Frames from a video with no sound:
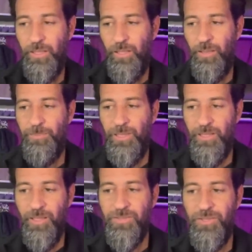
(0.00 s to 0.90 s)
uh,
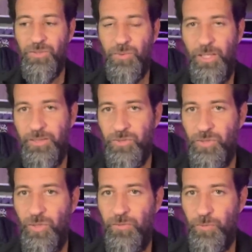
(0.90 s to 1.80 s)
because this rocket
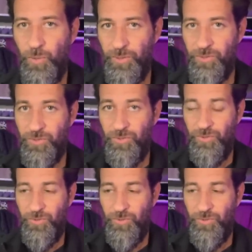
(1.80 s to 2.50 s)
stove works